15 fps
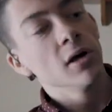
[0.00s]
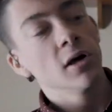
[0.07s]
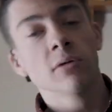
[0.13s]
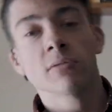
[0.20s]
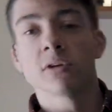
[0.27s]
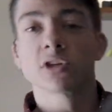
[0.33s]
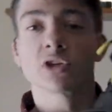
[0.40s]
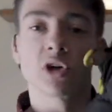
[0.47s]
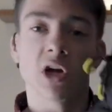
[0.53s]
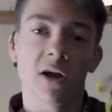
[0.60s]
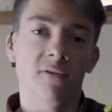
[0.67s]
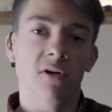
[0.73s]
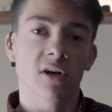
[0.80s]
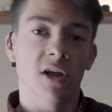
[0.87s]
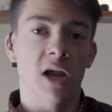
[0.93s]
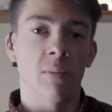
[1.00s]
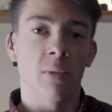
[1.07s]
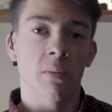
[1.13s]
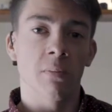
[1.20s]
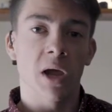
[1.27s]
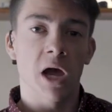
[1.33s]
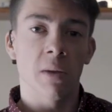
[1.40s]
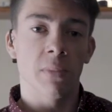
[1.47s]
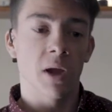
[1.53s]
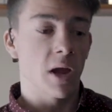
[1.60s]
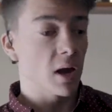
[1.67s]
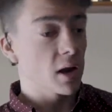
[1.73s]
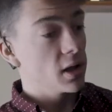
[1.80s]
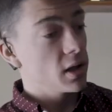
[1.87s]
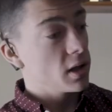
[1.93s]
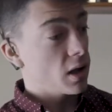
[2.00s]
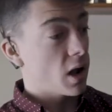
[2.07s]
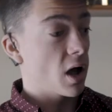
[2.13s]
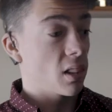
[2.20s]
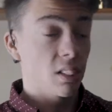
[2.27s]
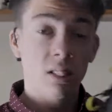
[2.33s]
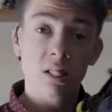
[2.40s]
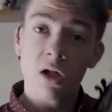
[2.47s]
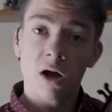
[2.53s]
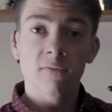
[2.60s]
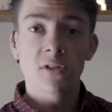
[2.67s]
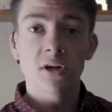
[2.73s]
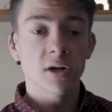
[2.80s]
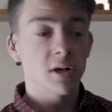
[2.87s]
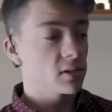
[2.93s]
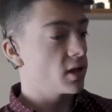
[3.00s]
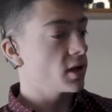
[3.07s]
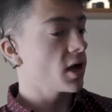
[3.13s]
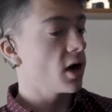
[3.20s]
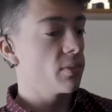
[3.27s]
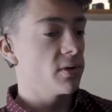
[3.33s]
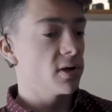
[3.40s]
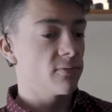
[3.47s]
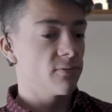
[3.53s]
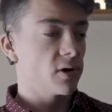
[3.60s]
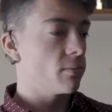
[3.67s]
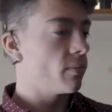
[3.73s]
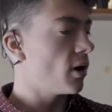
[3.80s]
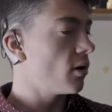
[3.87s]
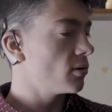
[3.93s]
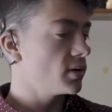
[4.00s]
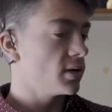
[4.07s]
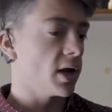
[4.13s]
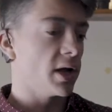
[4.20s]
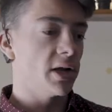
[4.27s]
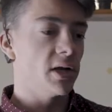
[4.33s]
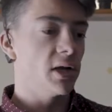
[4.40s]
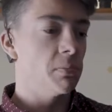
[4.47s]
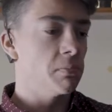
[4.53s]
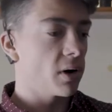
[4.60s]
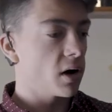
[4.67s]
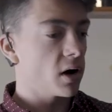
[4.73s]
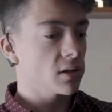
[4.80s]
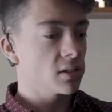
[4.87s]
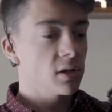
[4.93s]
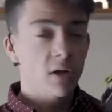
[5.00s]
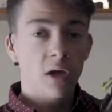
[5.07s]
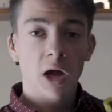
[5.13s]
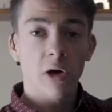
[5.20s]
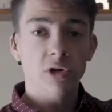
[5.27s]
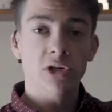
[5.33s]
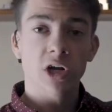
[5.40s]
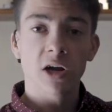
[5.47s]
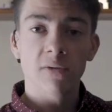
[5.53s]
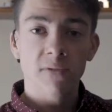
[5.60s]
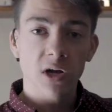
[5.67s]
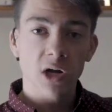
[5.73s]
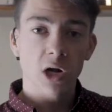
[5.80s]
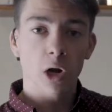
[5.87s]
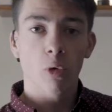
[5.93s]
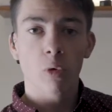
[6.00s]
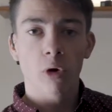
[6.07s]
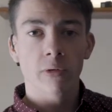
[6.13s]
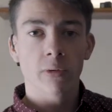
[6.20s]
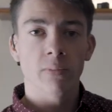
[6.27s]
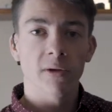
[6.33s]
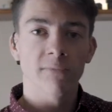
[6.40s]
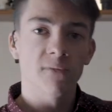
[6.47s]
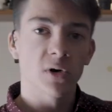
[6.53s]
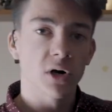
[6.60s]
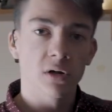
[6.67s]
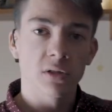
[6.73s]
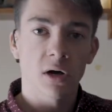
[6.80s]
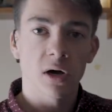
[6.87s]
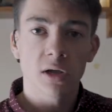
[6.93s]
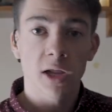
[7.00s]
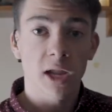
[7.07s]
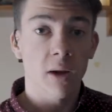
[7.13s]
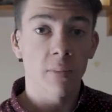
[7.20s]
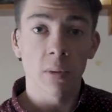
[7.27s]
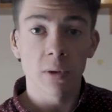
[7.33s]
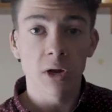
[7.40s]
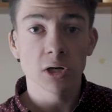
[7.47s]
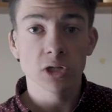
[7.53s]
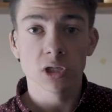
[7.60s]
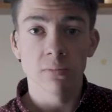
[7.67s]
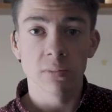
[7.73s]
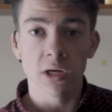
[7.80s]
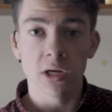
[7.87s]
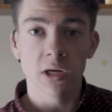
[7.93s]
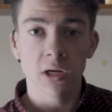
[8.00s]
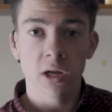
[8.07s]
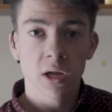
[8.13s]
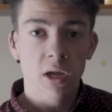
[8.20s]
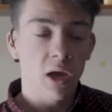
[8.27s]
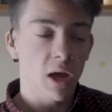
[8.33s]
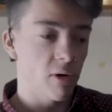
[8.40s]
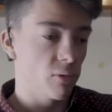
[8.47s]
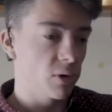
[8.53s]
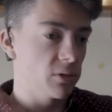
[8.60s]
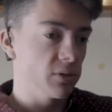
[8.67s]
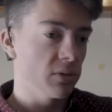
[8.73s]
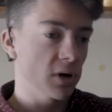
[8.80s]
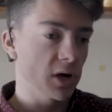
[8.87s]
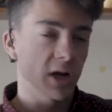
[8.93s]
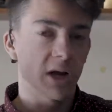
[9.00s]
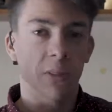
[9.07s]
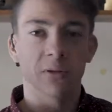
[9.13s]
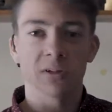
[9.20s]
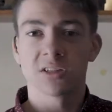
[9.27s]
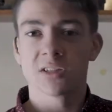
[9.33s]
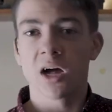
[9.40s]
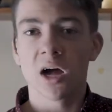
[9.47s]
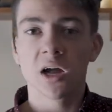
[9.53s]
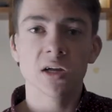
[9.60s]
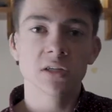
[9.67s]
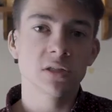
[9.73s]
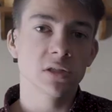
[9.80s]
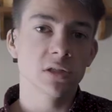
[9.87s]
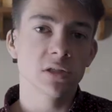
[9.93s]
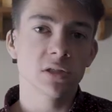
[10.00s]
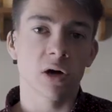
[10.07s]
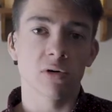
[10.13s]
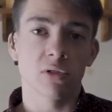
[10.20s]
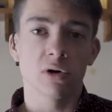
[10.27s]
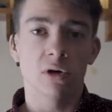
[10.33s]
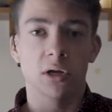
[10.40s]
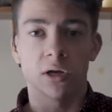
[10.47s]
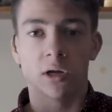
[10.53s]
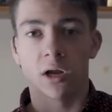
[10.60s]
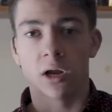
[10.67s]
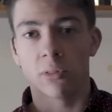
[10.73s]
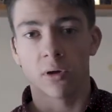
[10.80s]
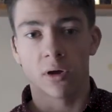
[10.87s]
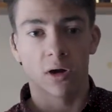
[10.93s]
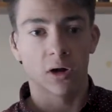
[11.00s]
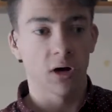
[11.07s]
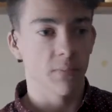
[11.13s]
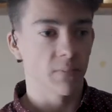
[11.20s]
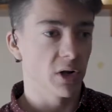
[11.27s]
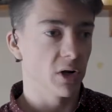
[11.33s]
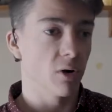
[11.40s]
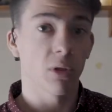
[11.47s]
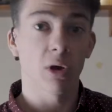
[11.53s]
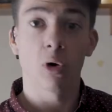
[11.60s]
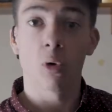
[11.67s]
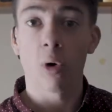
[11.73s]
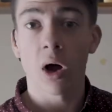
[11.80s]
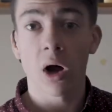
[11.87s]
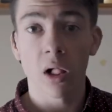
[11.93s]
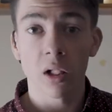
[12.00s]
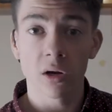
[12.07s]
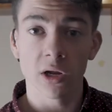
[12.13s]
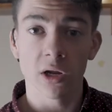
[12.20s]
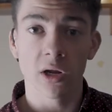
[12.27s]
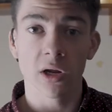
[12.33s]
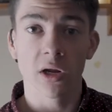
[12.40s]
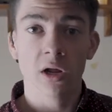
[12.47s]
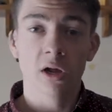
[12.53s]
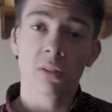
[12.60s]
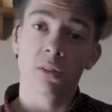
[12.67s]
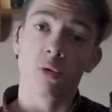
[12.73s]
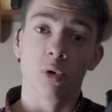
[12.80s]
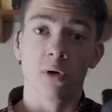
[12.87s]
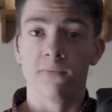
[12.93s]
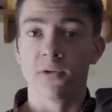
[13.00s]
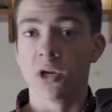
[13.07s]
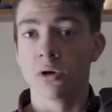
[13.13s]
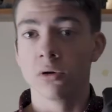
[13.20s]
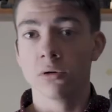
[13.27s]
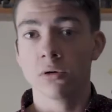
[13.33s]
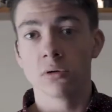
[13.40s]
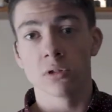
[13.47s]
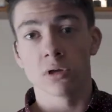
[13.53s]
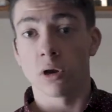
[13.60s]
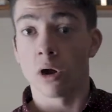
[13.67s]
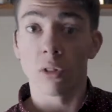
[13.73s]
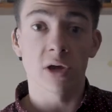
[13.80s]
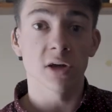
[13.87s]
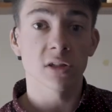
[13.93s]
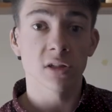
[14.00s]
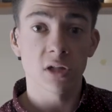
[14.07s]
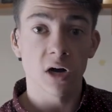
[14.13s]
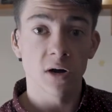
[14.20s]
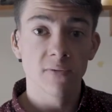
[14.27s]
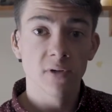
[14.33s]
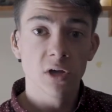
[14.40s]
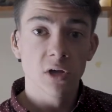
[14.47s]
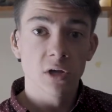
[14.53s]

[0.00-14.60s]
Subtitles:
It's the travel camera backpack. I love this. I got this for about $90. I was trying to figure out what was my first camera bay should be. I was looking at the sizes. I was looking at the quality, the reviews, and all that stuff.